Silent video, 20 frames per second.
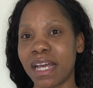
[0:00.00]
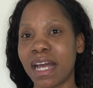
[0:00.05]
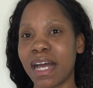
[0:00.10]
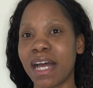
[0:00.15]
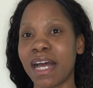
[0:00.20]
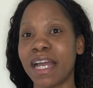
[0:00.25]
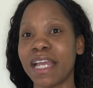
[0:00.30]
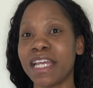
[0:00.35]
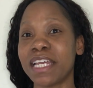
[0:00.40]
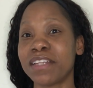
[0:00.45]

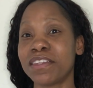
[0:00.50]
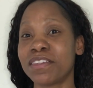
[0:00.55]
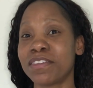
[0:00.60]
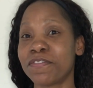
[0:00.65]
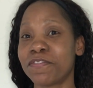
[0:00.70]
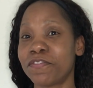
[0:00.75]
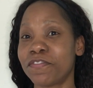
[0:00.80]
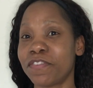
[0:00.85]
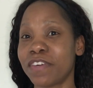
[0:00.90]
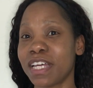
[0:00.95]
I had
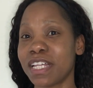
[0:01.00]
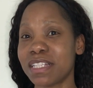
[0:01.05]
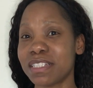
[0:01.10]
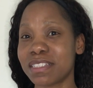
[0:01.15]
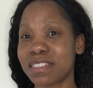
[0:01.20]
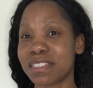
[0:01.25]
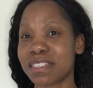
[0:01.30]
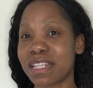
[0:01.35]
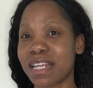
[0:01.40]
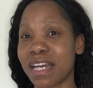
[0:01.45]

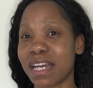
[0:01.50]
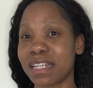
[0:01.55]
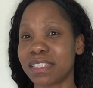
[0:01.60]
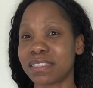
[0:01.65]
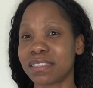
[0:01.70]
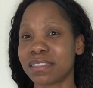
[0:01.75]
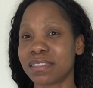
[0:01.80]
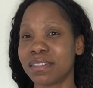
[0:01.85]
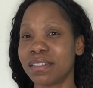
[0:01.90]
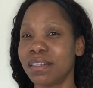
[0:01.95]
felt that
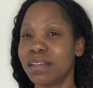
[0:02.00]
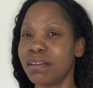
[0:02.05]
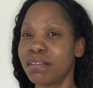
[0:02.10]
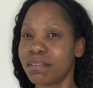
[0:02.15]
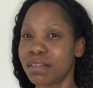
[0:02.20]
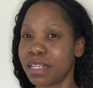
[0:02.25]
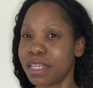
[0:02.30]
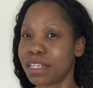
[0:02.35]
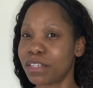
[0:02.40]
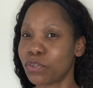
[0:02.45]

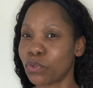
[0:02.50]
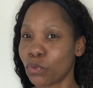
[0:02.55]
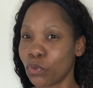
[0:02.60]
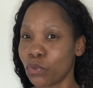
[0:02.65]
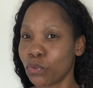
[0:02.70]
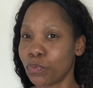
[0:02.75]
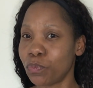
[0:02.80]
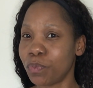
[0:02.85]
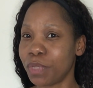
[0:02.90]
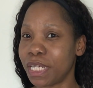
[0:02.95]
they had
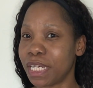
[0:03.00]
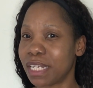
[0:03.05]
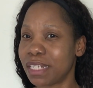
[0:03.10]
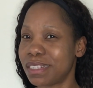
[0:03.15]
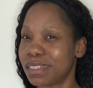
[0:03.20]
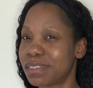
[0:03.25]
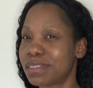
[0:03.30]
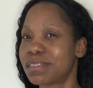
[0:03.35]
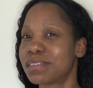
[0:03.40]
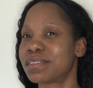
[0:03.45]
owed me a
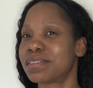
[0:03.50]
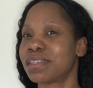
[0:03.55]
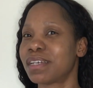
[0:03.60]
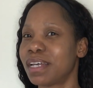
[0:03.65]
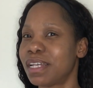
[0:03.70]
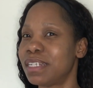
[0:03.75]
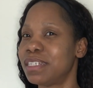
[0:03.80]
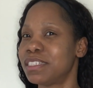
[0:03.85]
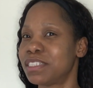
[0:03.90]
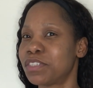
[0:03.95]

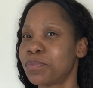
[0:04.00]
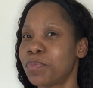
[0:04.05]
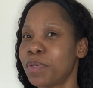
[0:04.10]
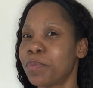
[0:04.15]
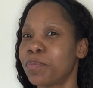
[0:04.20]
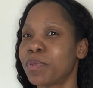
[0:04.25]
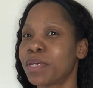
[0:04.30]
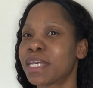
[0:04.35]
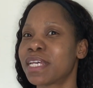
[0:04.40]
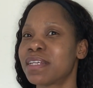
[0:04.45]
little
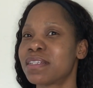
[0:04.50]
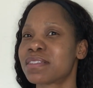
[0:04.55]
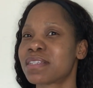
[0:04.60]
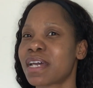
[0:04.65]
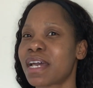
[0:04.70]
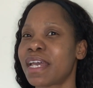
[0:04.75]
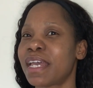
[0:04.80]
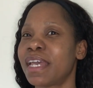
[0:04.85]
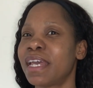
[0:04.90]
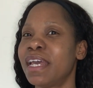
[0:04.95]
bit, because
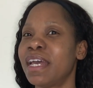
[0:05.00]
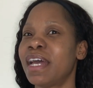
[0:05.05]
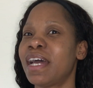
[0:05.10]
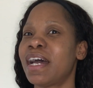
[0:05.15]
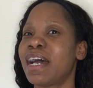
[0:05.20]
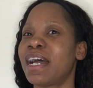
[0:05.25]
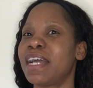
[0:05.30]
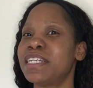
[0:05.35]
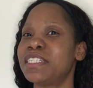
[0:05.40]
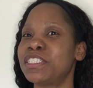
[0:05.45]

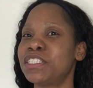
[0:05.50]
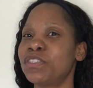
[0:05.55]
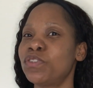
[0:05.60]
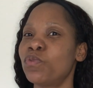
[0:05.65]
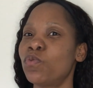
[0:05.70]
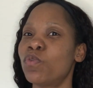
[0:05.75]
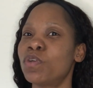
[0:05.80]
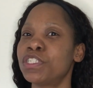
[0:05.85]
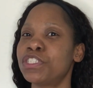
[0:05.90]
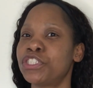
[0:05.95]
I didn't
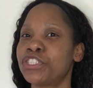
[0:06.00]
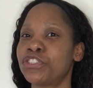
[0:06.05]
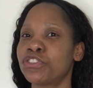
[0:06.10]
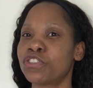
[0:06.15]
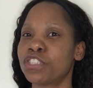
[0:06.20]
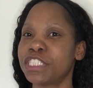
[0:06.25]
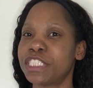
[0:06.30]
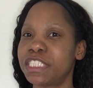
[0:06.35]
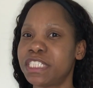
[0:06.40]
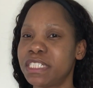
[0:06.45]
want to
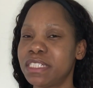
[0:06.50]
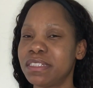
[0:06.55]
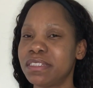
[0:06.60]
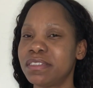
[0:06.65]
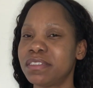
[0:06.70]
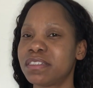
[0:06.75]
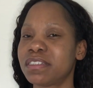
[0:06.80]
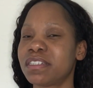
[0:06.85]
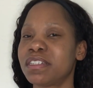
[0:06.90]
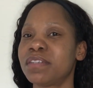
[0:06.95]

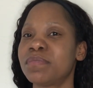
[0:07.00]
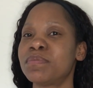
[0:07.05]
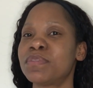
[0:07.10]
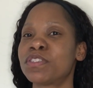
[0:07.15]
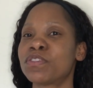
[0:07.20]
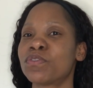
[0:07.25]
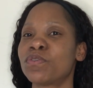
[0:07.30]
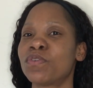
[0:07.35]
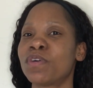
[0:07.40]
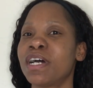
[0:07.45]
shortchange them.
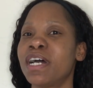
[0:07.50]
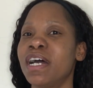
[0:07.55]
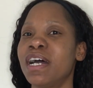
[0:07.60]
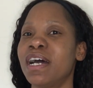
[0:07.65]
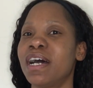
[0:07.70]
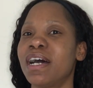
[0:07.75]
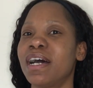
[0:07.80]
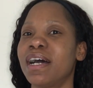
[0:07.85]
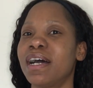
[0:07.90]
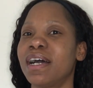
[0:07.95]
So
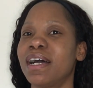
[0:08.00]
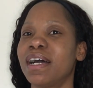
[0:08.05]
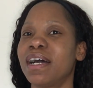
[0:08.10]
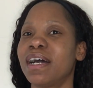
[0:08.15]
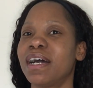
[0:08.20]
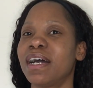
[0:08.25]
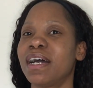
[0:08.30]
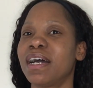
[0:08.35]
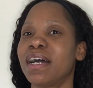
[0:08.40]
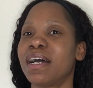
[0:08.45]

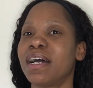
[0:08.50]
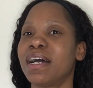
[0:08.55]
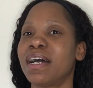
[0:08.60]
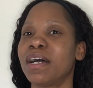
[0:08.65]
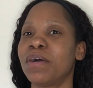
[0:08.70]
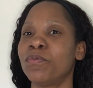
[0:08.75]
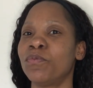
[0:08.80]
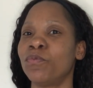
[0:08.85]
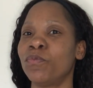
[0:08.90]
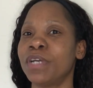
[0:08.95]

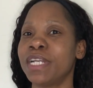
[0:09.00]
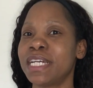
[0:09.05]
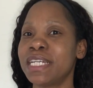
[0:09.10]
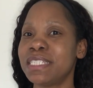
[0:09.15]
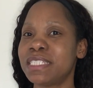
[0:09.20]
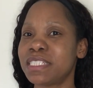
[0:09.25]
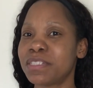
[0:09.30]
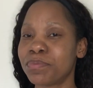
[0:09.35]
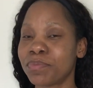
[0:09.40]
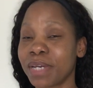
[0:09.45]
when I
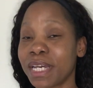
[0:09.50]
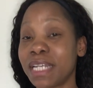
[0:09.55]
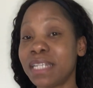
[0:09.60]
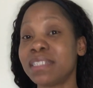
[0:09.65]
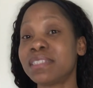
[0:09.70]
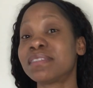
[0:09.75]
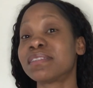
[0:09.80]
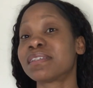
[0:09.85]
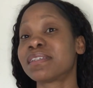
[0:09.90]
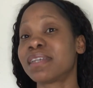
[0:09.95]
did my
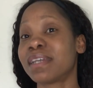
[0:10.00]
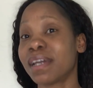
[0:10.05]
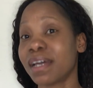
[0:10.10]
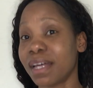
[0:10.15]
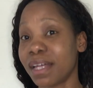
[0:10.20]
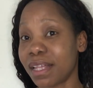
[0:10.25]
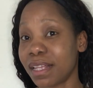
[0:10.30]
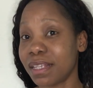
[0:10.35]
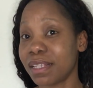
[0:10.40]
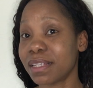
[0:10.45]
little
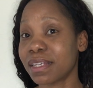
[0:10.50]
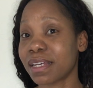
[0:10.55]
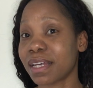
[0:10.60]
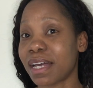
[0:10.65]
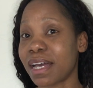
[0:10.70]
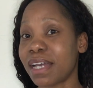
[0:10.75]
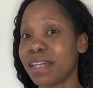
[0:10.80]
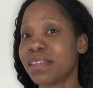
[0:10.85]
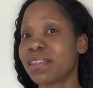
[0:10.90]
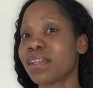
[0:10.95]
calc,
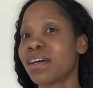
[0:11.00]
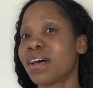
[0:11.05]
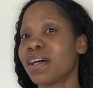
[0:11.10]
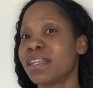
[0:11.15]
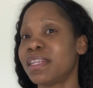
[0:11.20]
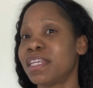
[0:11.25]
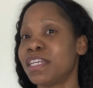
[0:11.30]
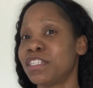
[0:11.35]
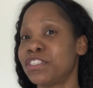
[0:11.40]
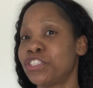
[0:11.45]
I
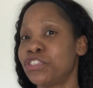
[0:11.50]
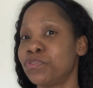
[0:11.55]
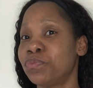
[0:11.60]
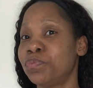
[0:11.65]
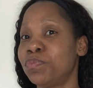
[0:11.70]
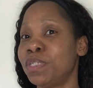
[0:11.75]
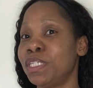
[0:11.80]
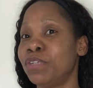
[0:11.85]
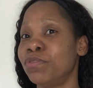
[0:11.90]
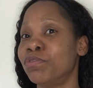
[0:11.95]
thought they should
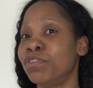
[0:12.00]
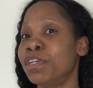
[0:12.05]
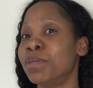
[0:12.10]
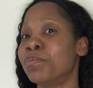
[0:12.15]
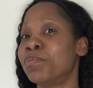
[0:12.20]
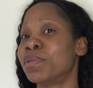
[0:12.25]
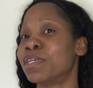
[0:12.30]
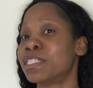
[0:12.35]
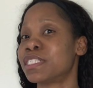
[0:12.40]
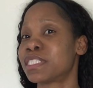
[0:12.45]
be
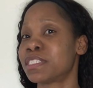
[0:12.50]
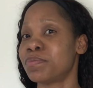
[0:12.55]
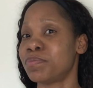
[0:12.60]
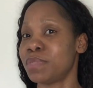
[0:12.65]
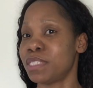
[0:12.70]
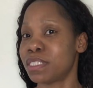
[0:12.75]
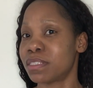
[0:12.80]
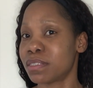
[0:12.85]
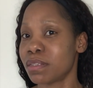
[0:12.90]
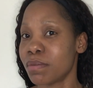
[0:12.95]
reimbursing
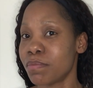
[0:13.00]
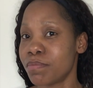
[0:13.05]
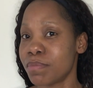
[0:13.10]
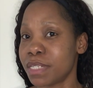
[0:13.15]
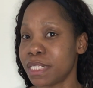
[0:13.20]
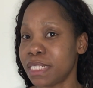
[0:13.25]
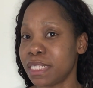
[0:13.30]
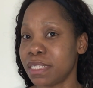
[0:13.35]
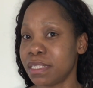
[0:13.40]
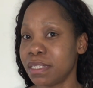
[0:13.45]
me some
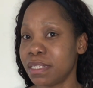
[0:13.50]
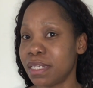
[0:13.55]
money.